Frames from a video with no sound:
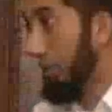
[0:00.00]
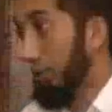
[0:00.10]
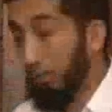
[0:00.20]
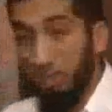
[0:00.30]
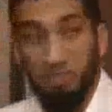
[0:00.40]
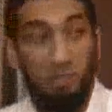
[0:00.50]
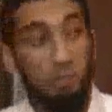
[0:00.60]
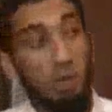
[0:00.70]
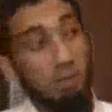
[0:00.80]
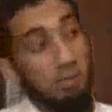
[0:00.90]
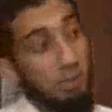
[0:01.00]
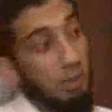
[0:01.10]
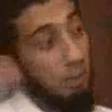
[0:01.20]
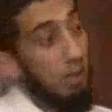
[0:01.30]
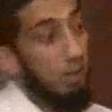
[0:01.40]
Some kids have problems with
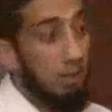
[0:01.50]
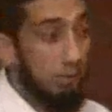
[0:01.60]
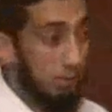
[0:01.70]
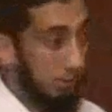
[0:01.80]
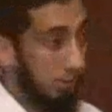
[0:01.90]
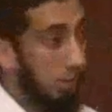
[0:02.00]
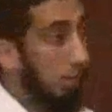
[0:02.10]
their parents.